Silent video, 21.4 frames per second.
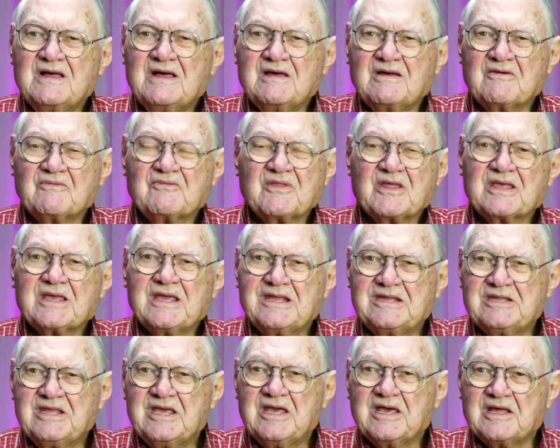everything he
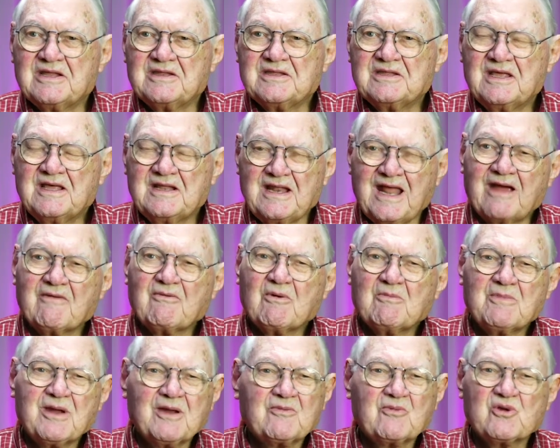did. And I
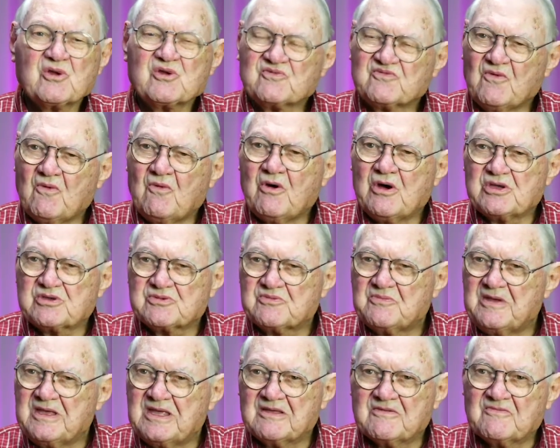remember his voice
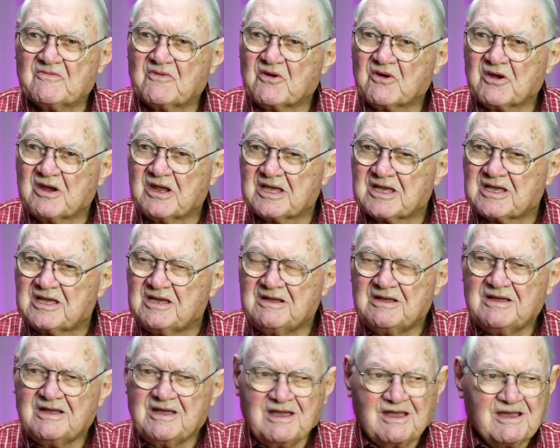being very
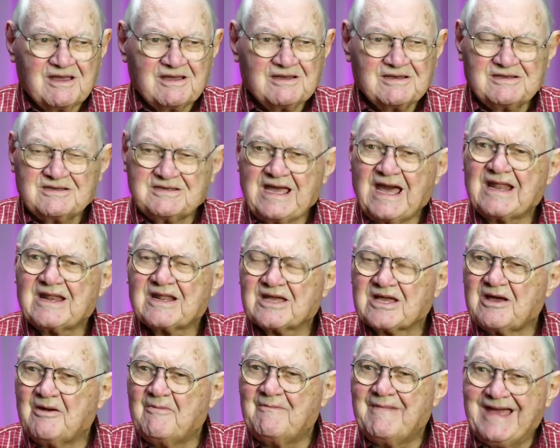kind
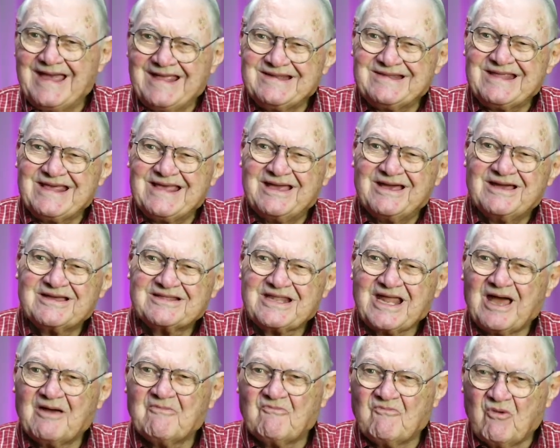of commanding
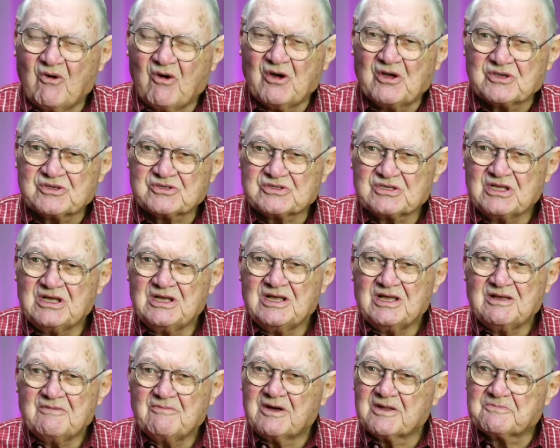type voice,
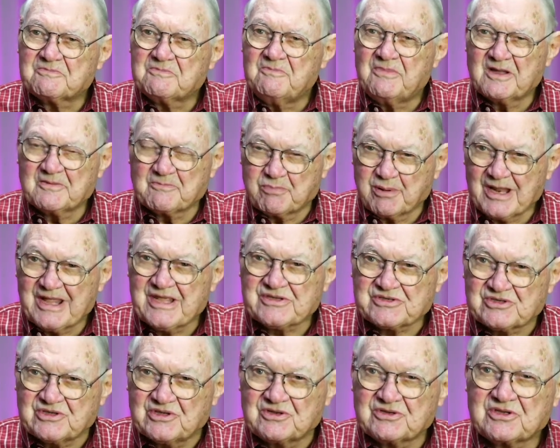but, but
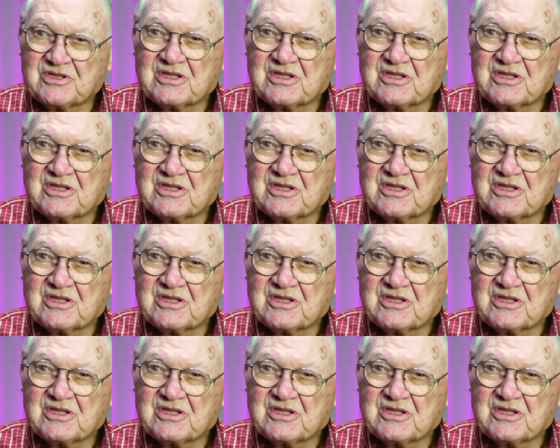pleasant.